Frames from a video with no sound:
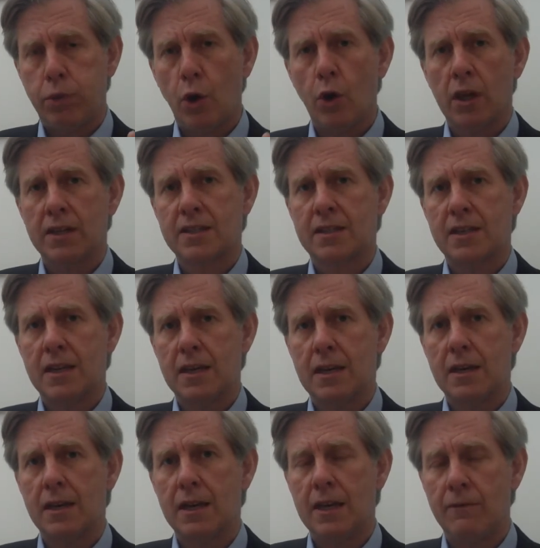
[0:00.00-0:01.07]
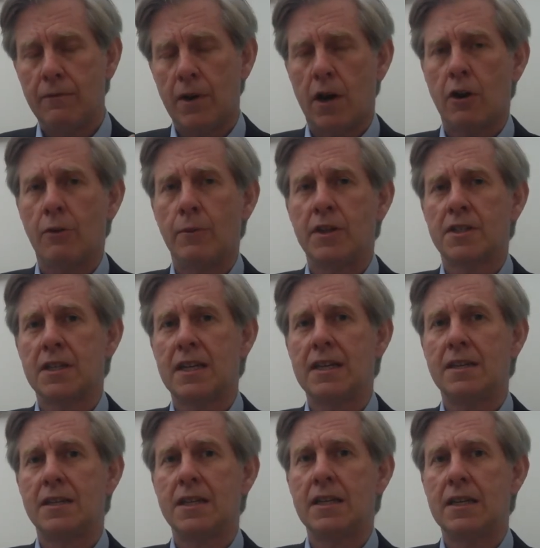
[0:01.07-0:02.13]
policy environment
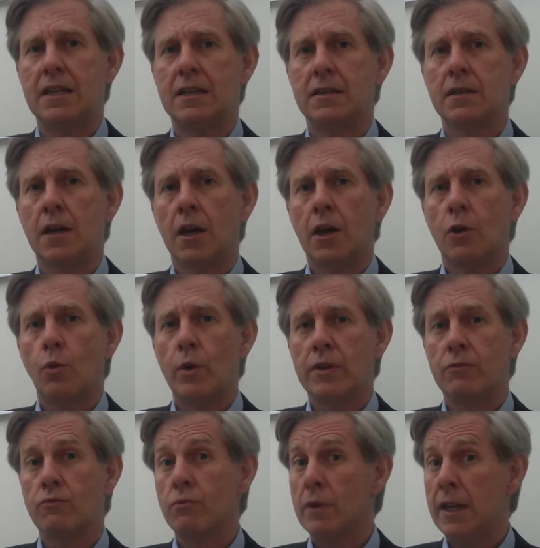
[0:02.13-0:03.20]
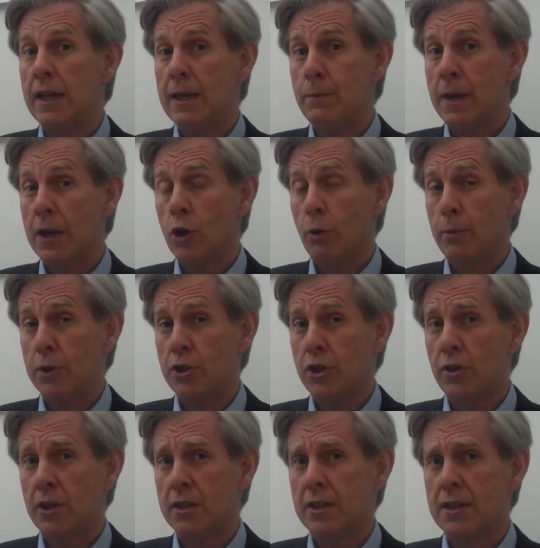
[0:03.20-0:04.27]
indeed, with really big
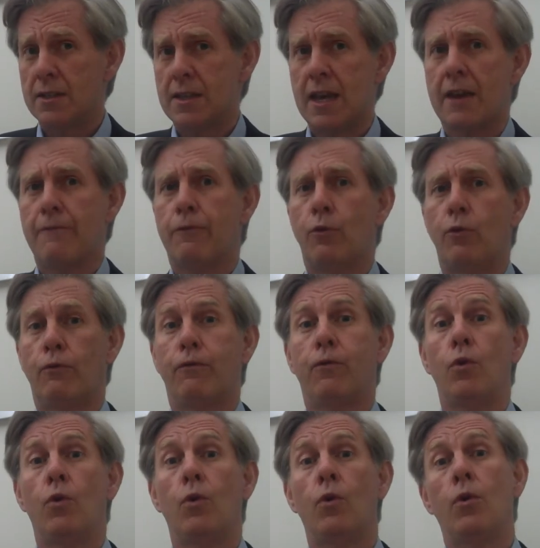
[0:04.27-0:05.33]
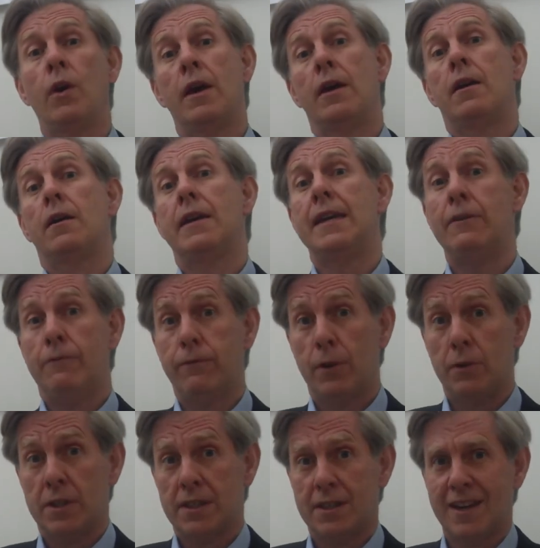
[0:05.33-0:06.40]
opportunities therefore for
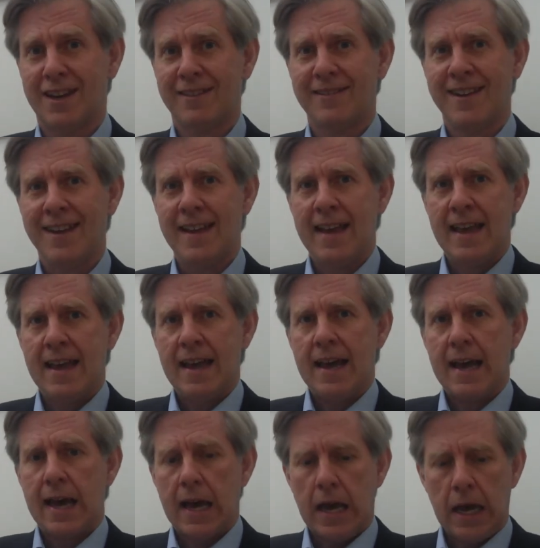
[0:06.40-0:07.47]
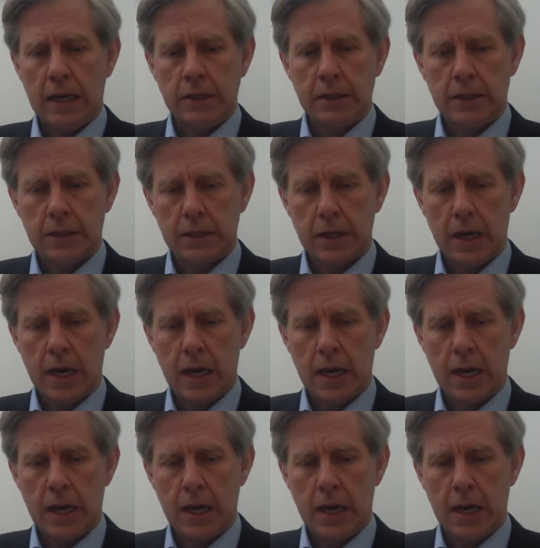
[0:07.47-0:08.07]
influencing. And